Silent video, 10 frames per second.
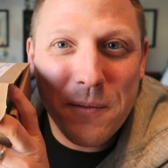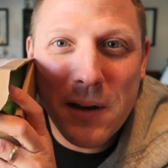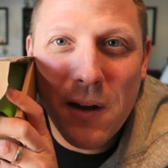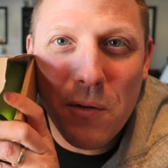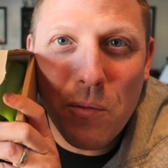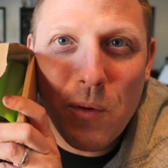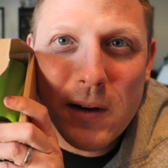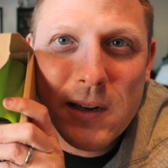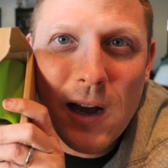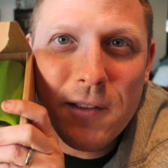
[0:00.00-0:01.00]
Here we go.
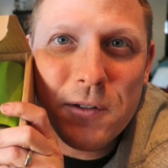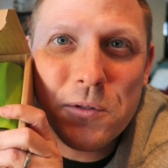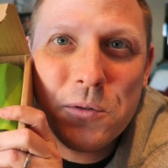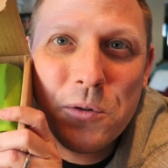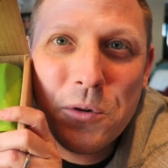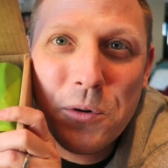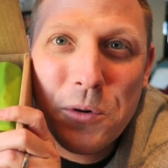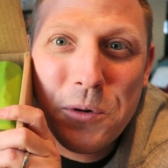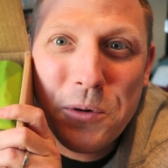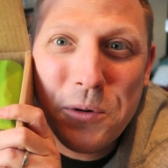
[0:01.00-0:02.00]
What color?
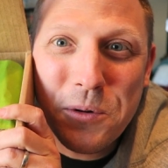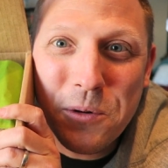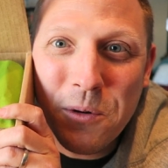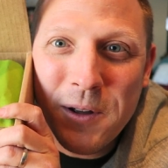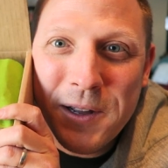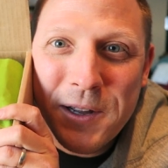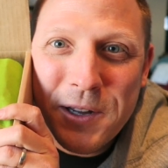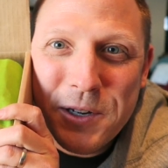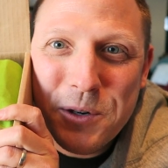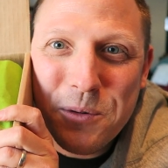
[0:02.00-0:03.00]
Ooh,
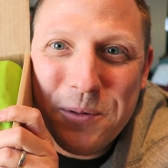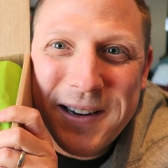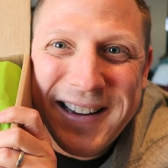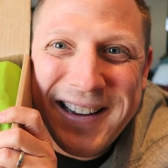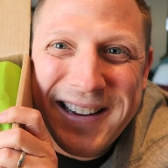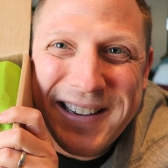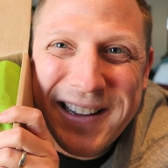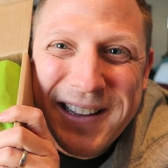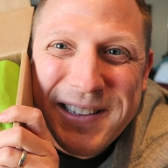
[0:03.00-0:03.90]
green.